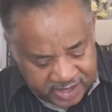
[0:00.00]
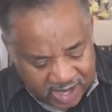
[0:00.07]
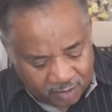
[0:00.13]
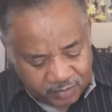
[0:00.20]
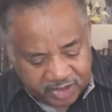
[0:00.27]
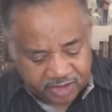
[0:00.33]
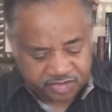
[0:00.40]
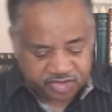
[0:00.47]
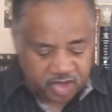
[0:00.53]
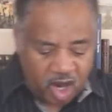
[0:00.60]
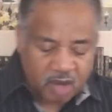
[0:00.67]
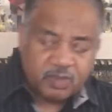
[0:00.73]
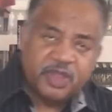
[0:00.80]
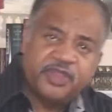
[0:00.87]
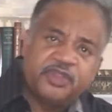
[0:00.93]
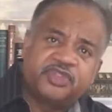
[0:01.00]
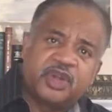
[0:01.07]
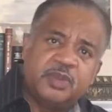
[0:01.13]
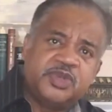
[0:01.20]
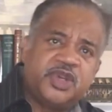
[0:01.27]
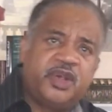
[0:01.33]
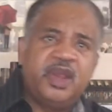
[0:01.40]
Now, we're going to start with this
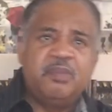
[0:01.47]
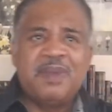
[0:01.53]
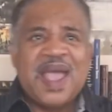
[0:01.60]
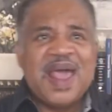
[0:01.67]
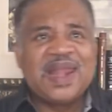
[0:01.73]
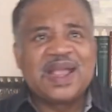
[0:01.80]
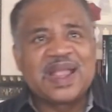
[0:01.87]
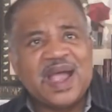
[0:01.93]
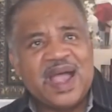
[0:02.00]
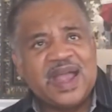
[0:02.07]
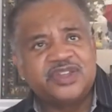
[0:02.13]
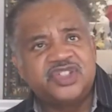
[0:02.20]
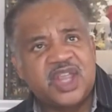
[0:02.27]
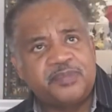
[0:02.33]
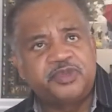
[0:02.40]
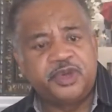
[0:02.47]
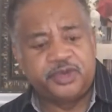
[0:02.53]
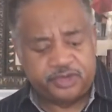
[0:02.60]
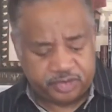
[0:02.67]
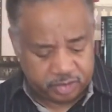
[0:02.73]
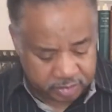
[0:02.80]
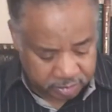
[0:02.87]
scripture here in Malachi
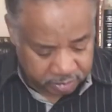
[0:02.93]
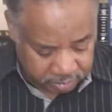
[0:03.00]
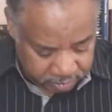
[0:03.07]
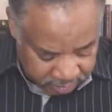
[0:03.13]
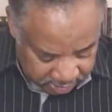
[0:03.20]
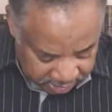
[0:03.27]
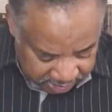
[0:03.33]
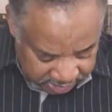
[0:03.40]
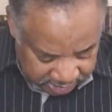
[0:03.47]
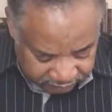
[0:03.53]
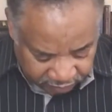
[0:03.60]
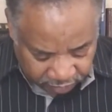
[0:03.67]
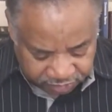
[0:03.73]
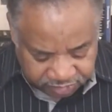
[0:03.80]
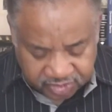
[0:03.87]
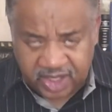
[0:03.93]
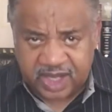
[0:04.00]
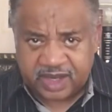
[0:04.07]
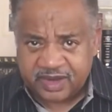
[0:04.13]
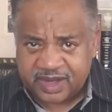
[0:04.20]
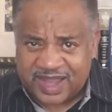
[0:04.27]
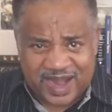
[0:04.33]
chapter 2, verse
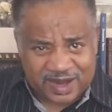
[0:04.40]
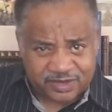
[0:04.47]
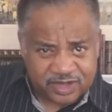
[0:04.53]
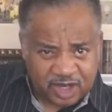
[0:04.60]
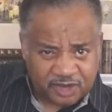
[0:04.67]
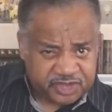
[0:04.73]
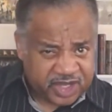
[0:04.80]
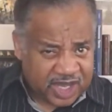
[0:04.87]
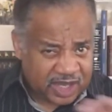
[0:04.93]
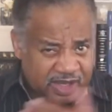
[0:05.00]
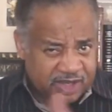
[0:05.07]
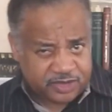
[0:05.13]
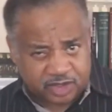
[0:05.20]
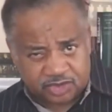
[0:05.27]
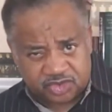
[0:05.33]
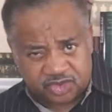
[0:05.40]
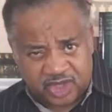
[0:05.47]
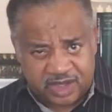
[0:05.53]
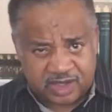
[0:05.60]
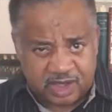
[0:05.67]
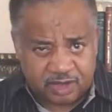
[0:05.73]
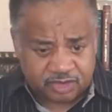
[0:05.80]
10, to kind of dovetail into
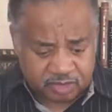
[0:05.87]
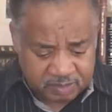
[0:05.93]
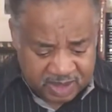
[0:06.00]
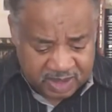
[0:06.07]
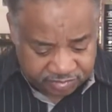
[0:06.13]
Sunday's